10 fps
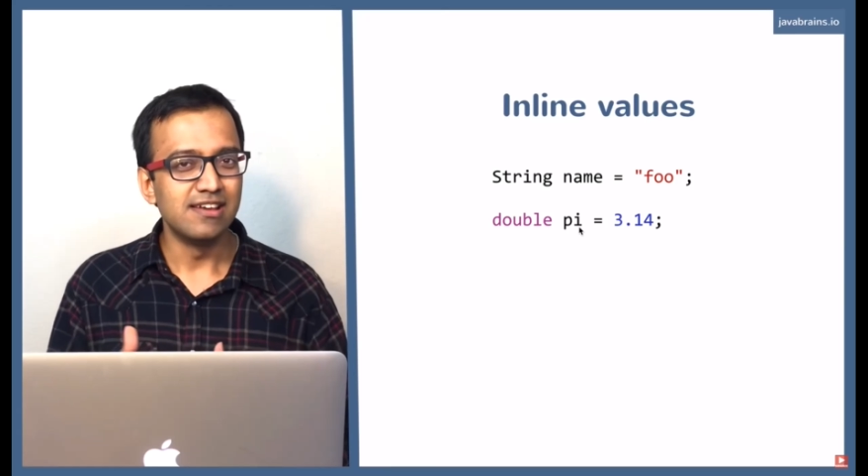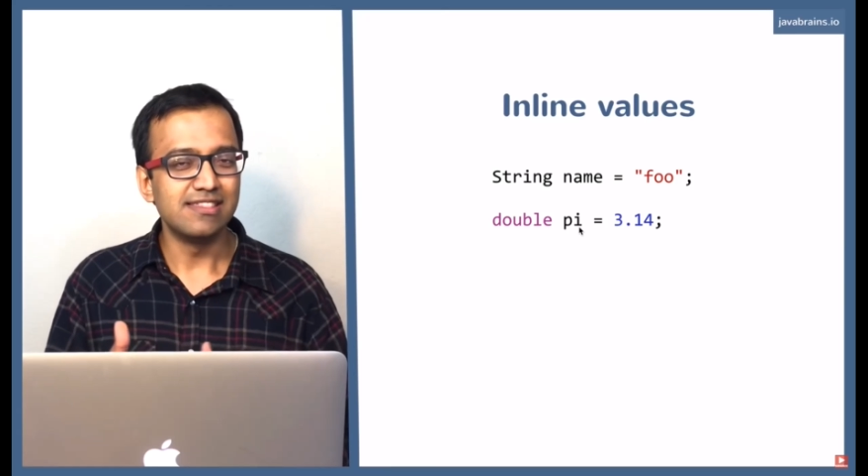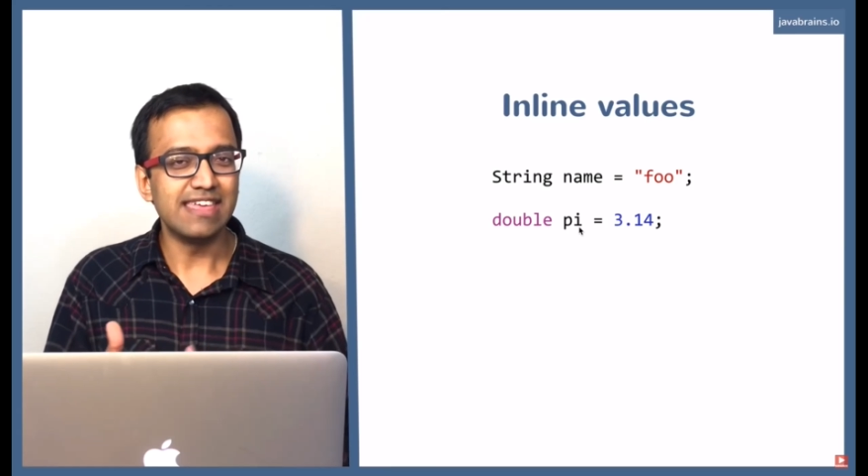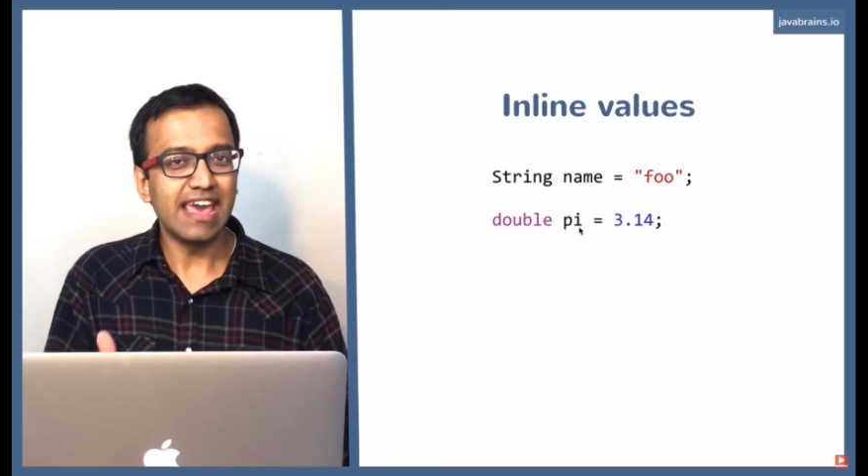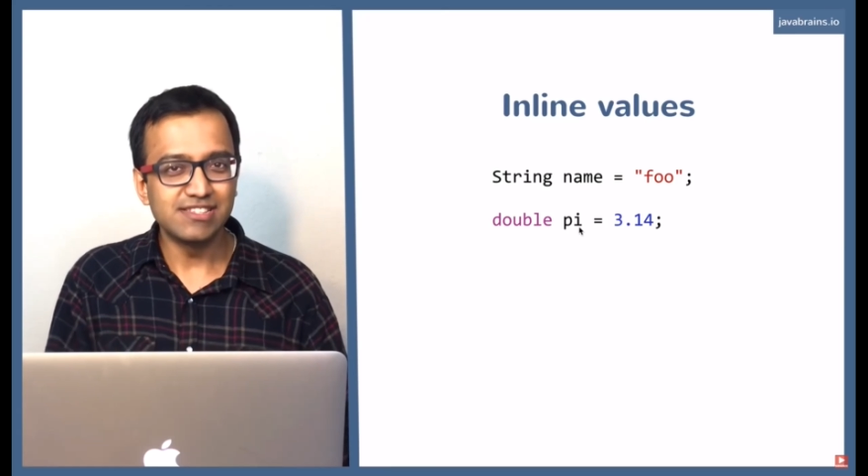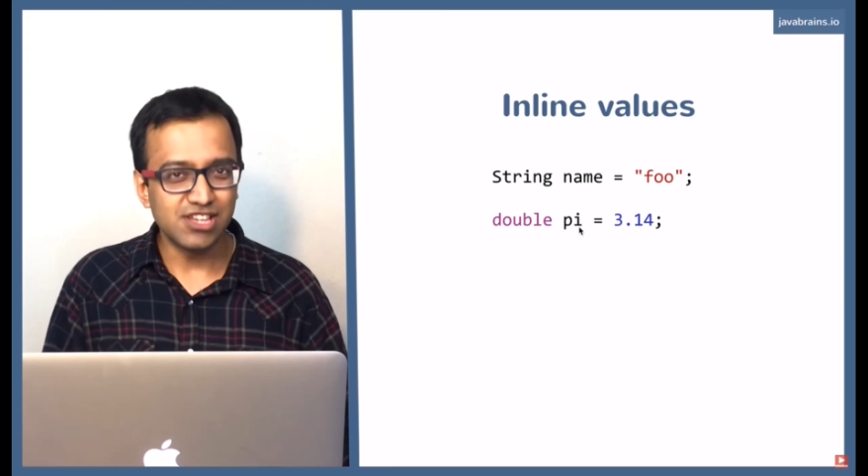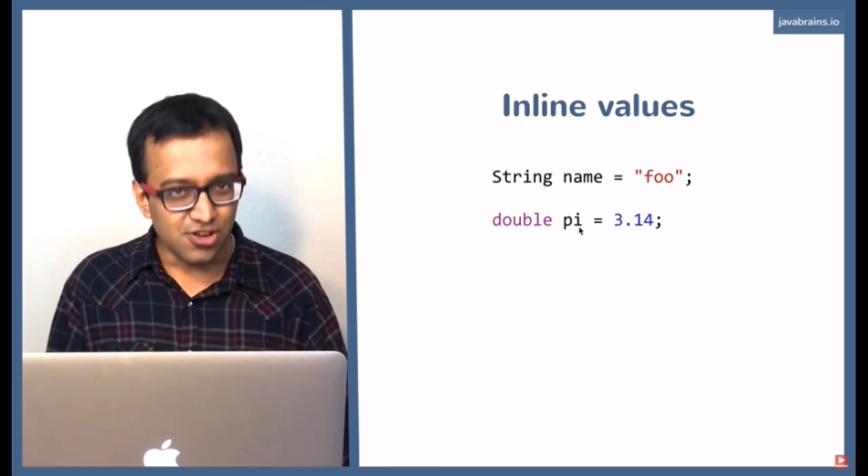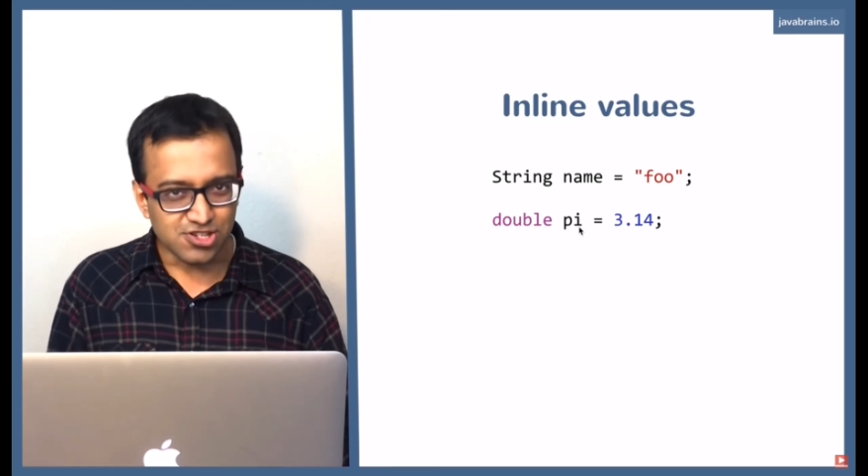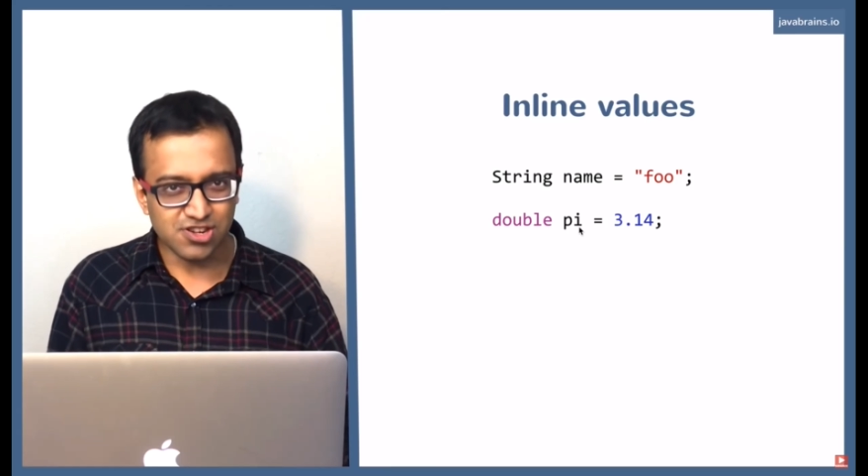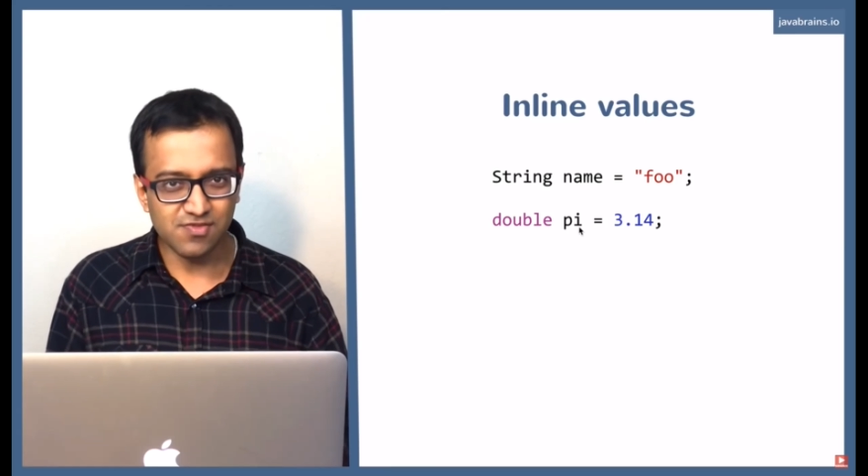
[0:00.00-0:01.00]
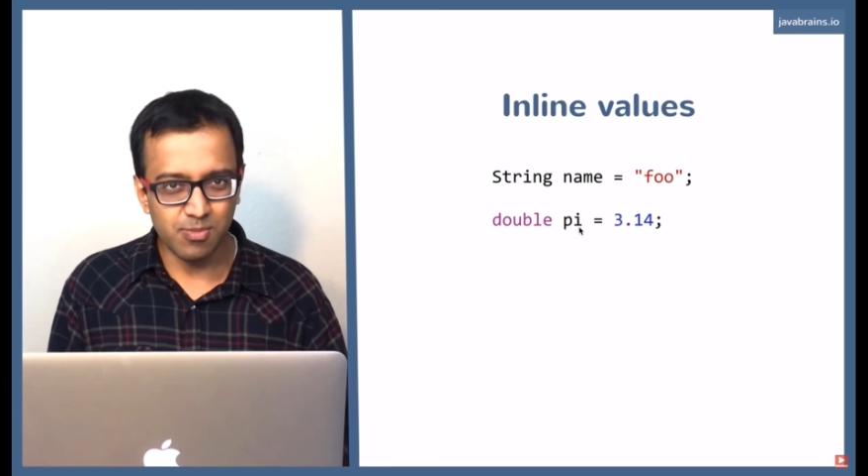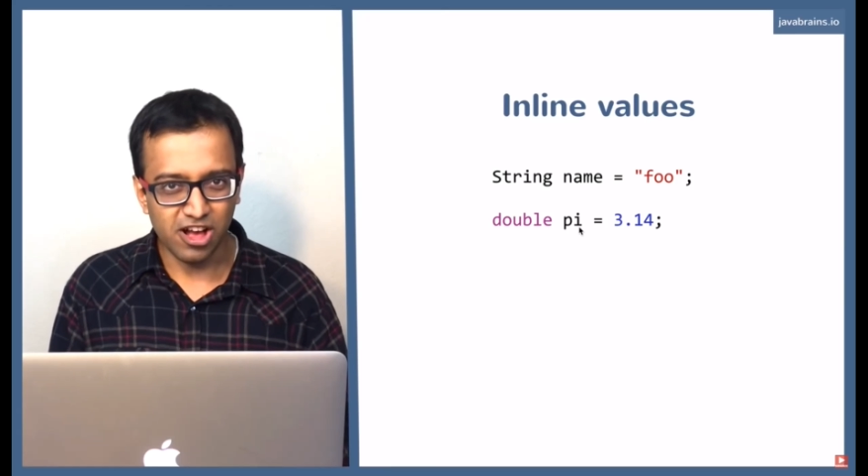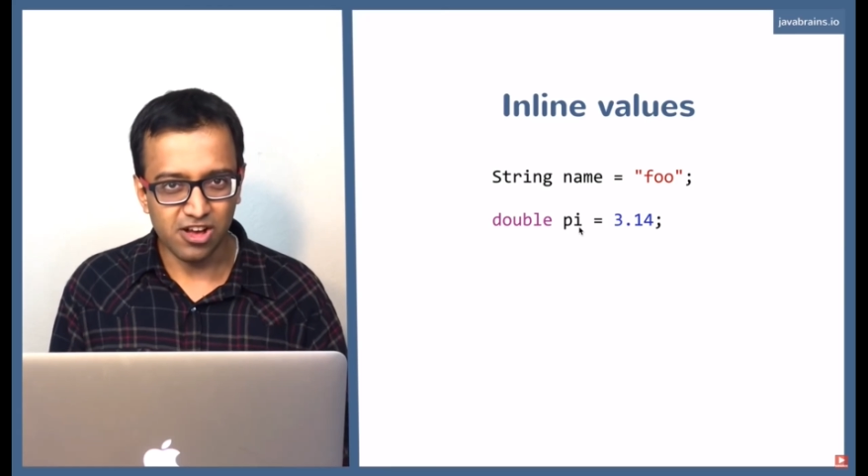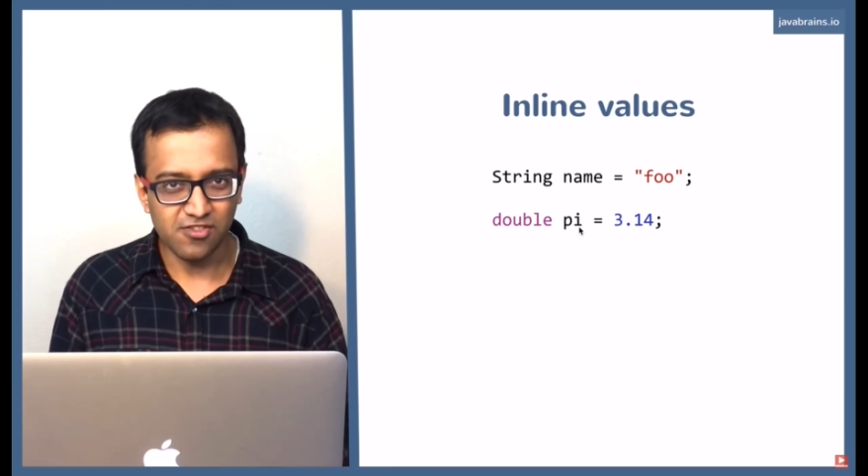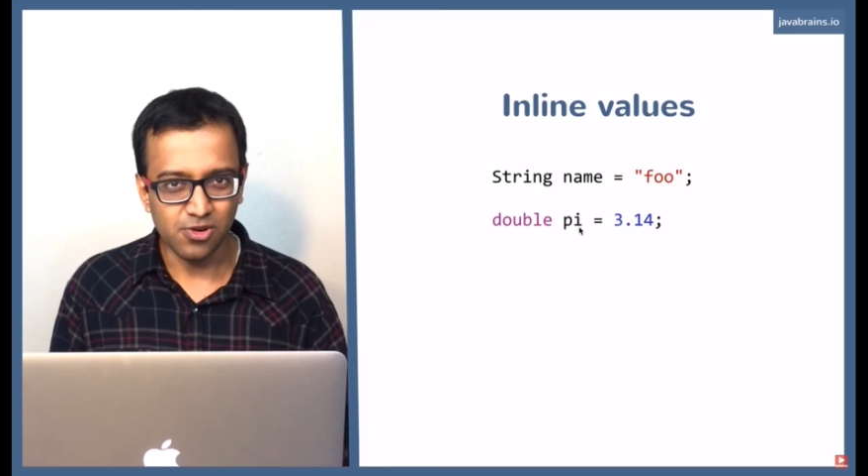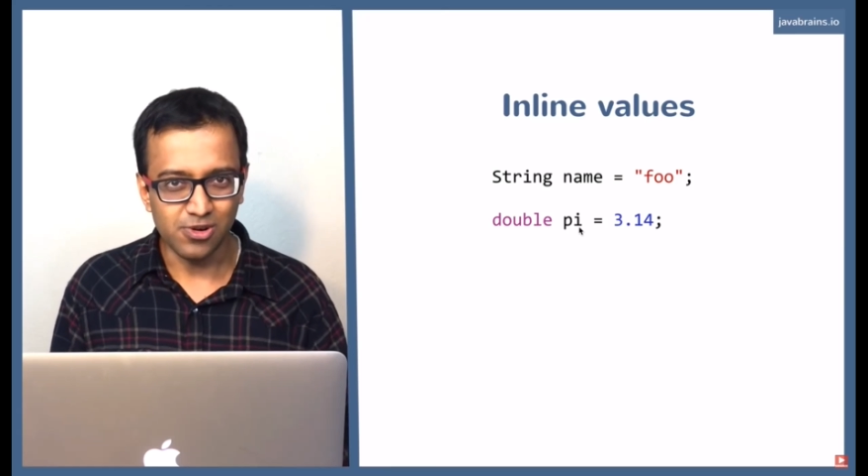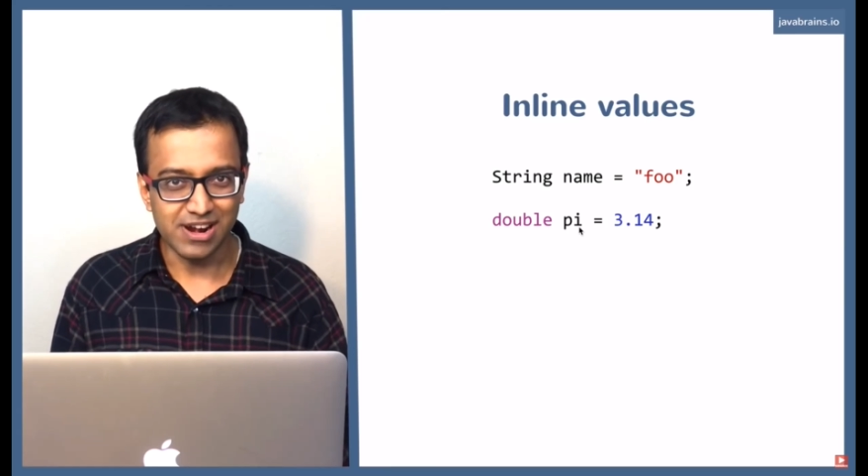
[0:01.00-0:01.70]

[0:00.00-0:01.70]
the execution of the block of code.